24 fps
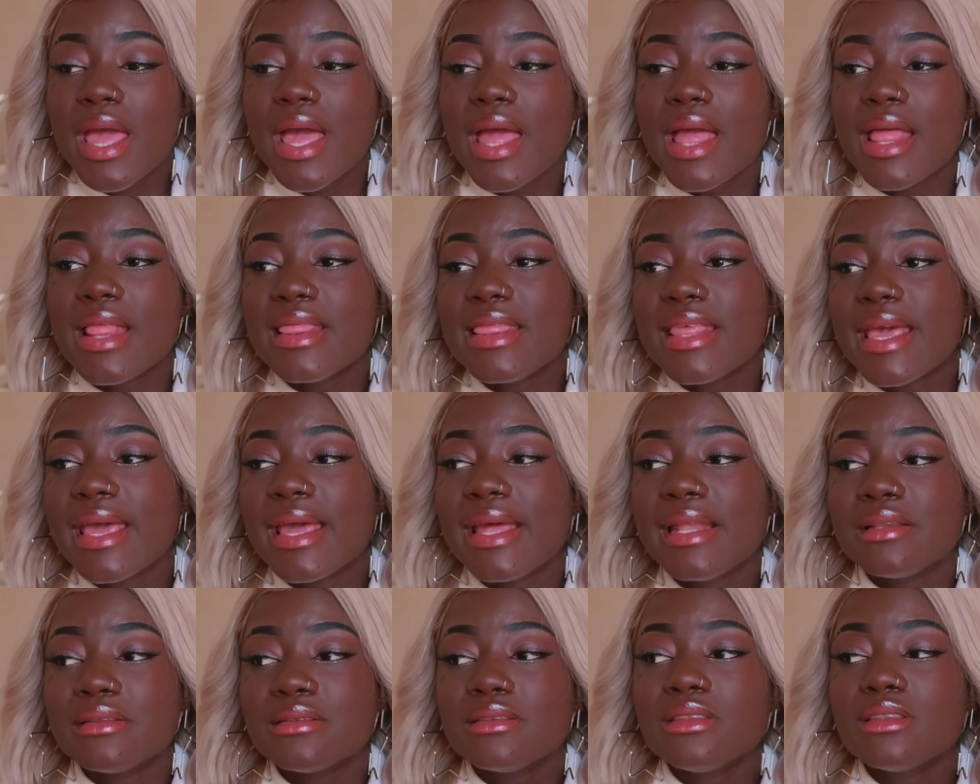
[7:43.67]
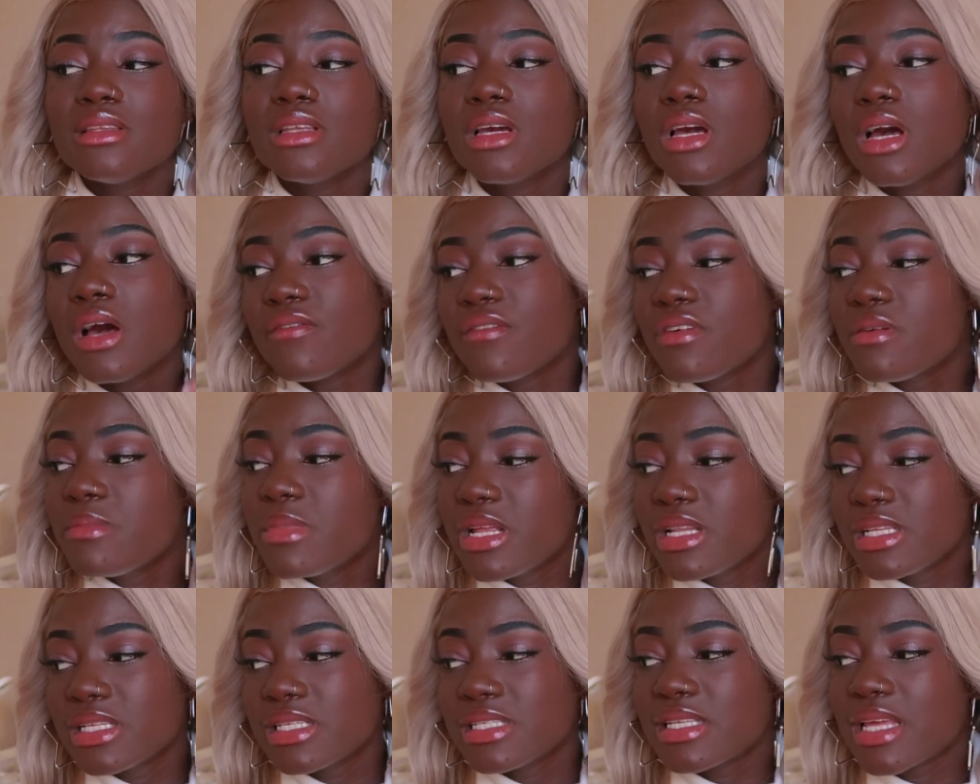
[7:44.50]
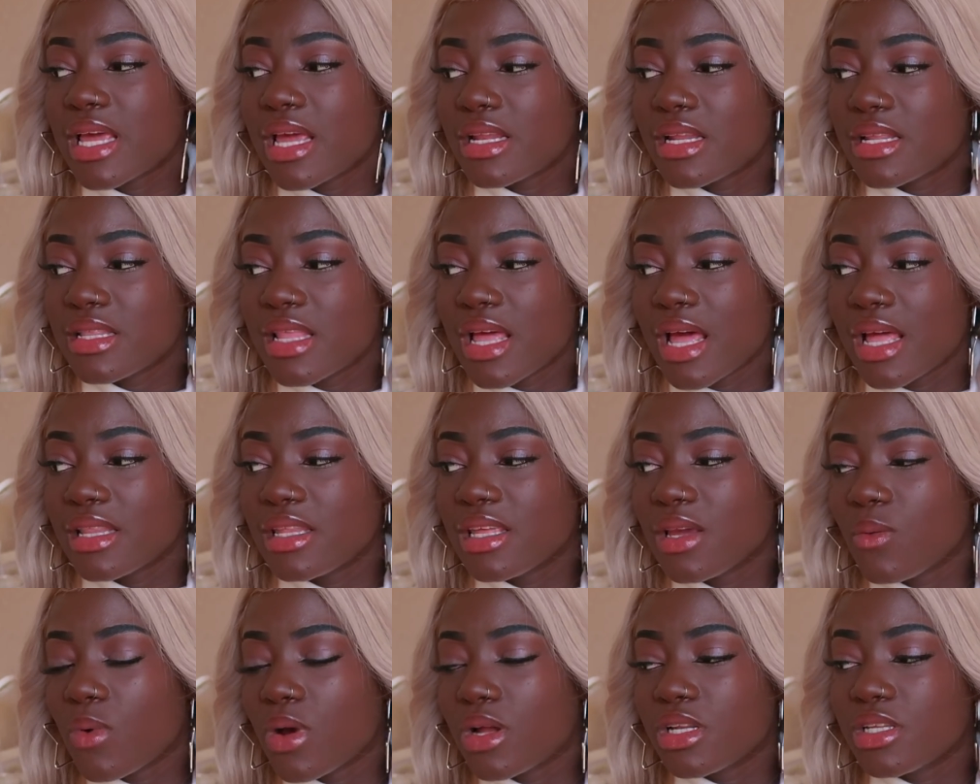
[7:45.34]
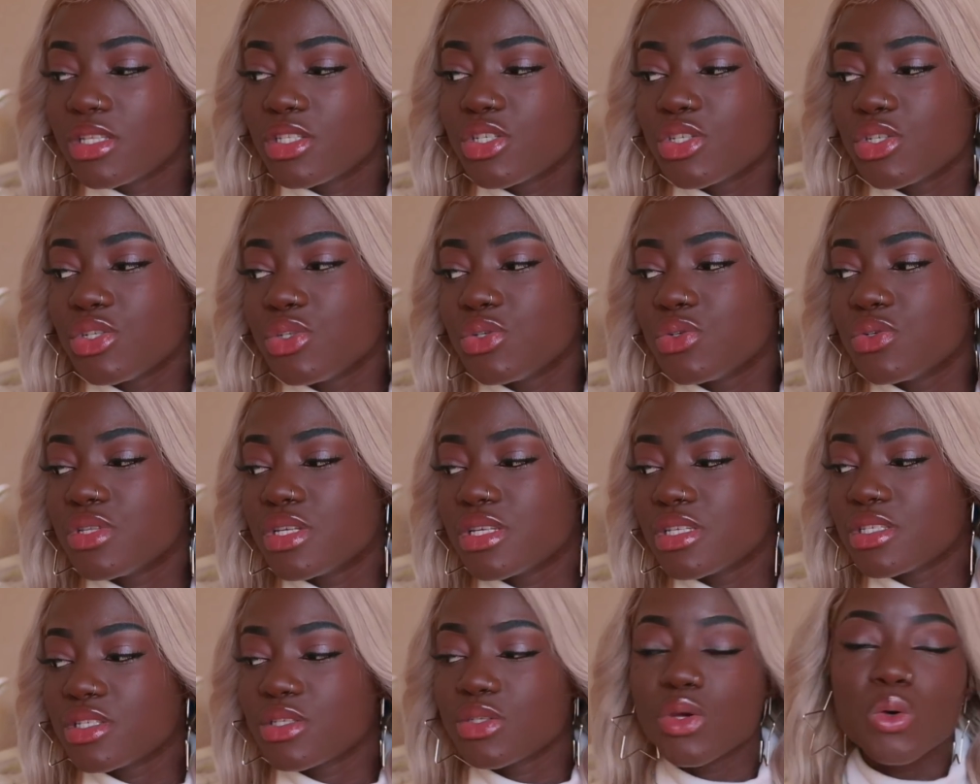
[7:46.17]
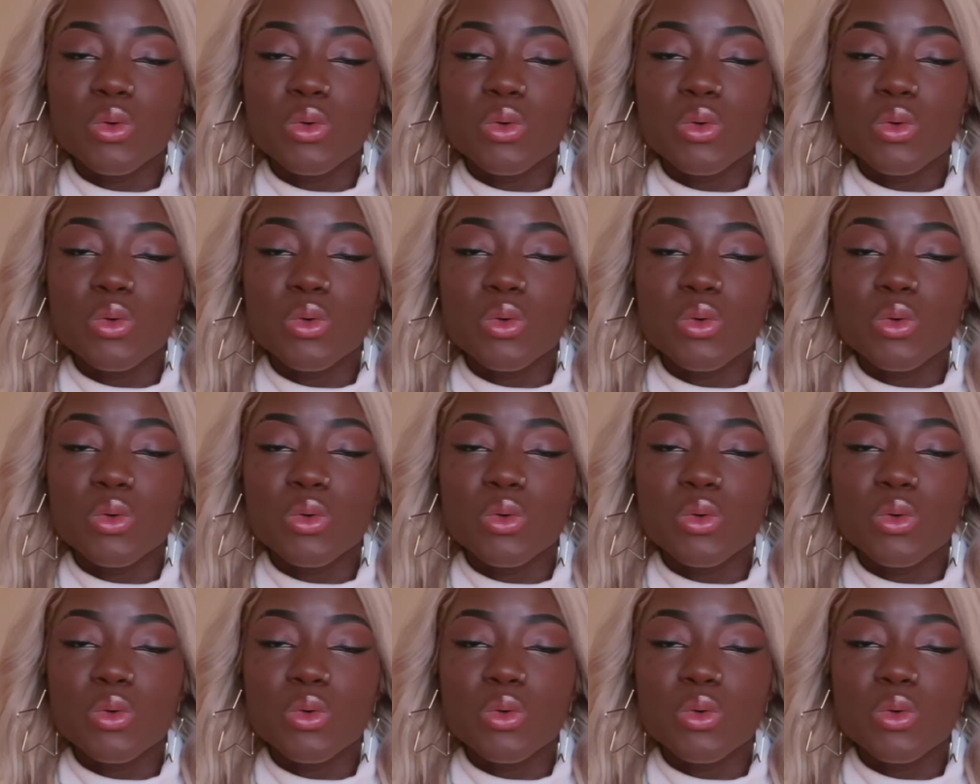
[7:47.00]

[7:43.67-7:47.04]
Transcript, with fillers: And then the government decided that they wanted to do this